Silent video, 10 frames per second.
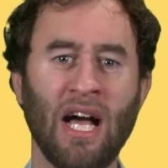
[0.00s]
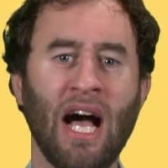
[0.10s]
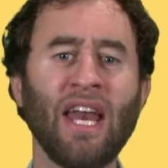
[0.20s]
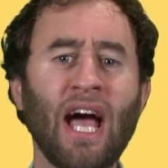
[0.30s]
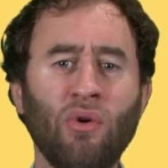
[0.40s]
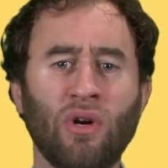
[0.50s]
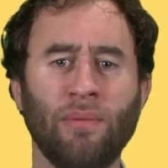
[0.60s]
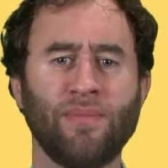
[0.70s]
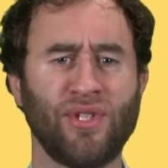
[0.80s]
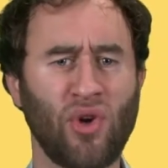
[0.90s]
and
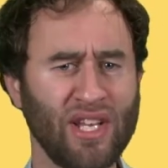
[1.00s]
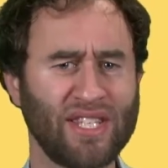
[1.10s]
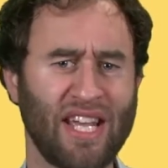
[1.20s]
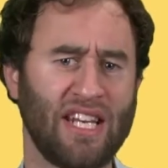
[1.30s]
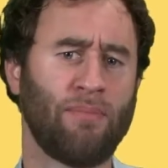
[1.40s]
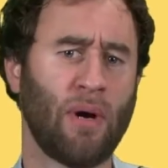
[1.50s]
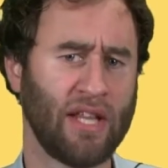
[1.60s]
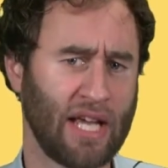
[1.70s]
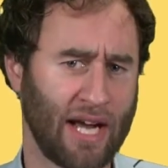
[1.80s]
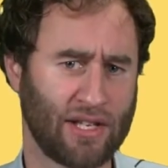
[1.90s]
outcomes not intended by
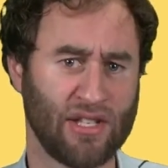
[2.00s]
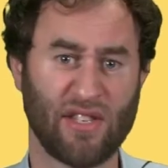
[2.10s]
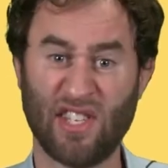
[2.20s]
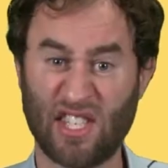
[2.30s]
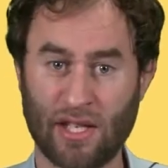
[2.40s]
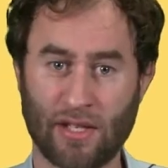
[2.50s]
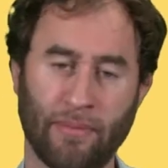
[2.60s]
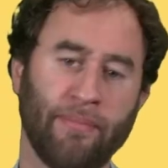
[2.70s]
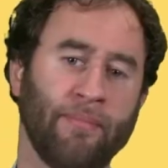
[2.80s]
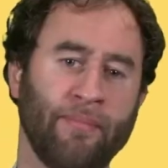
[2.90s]
the actors of the
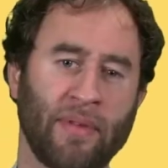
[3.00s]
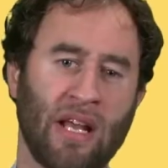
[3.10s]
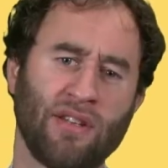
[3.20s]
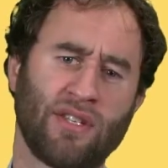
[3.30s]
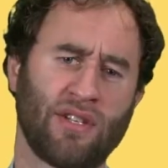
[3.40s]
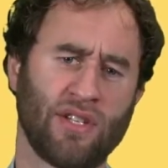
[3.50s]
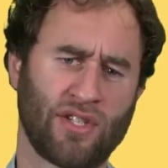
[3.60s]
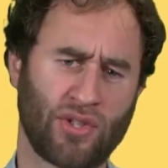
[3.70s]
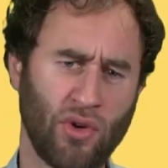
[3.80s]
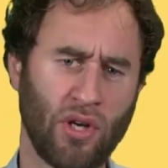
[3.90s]
system, such as
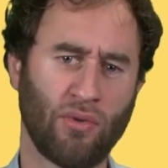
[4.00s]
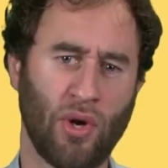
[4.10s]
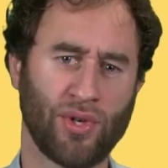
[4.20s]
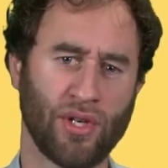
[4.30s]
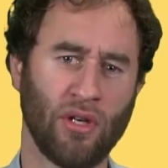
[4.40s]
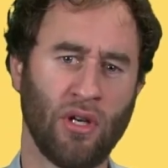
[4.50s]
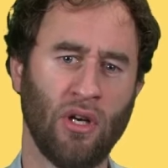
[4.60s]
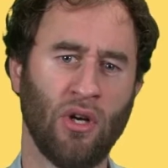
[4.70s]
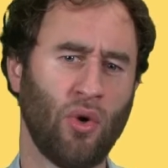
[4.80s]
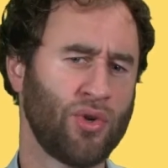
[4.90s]
soil erosion
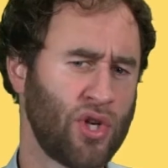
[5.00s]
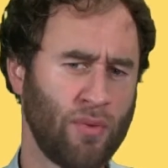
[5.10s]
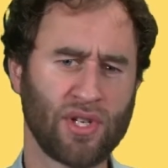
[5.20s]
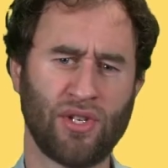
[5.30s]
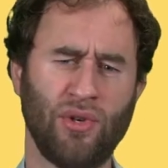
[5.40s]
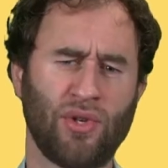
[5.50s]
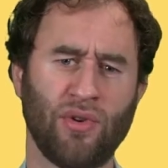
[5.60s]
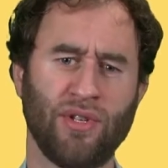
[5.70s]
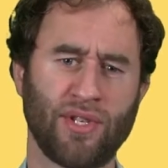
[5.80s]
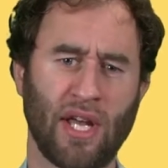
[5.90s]
or too much
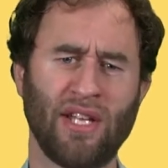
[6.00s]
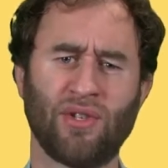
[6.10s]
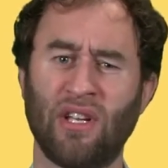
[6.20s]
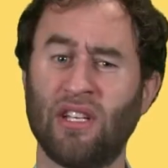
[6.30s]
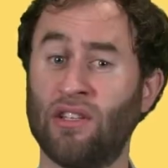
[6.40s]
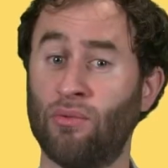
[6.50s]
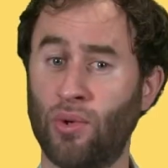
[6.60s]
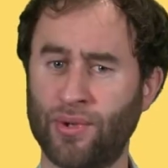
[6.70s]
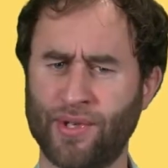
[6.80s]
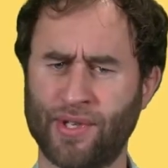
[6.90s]
nutrients entering into the
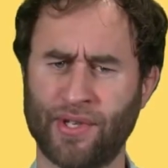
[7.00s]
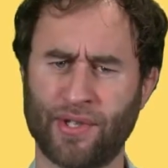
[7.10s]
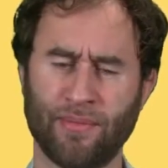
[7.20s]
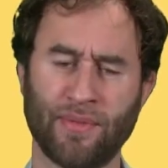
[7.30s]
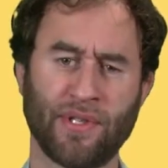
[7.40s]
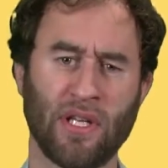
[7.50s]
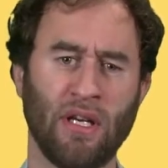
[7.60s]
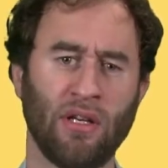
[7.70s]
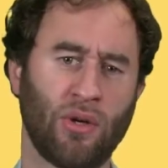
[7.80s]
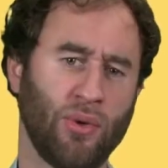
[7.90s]
water systems,
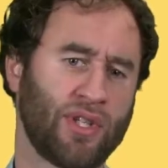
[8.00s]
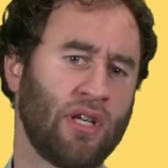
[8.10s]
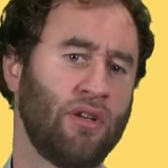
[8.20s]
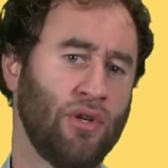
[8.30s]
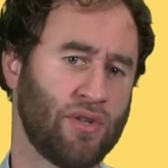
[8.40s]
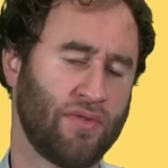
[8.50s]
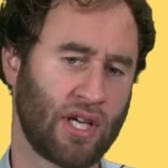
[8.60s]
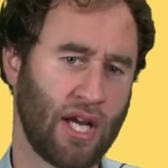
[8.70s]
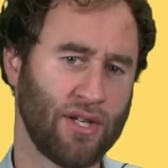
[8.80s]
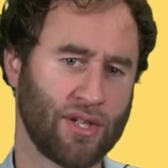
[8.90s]
causing
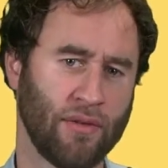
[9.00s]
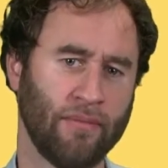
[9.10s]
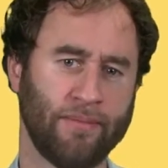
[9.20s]
eutrophication.